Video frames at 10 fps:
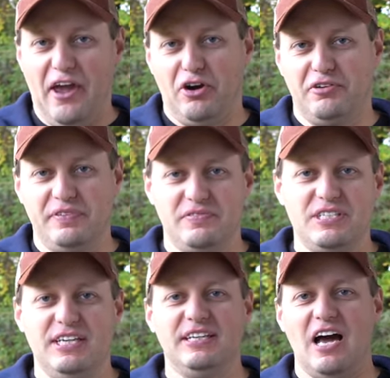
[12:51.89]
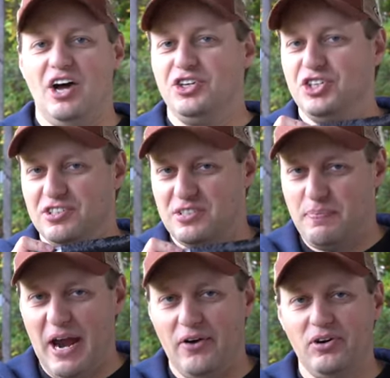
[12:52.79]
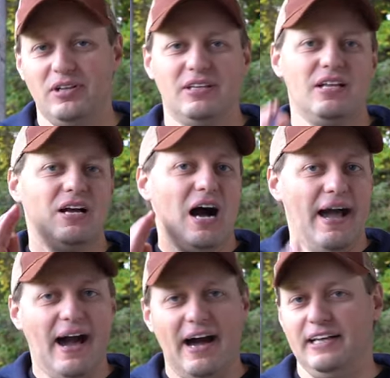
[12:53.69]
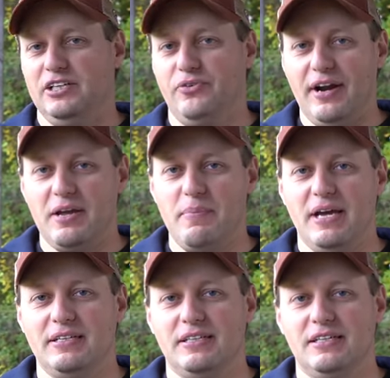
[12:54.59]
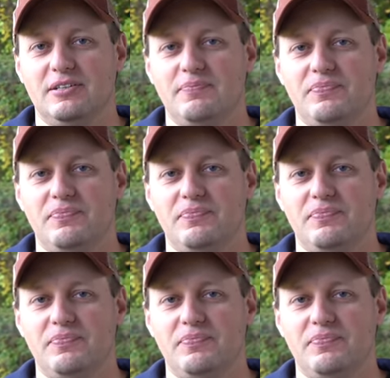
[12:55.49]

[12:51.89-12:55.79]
AR-15 on just the barrel, I highly recommend it.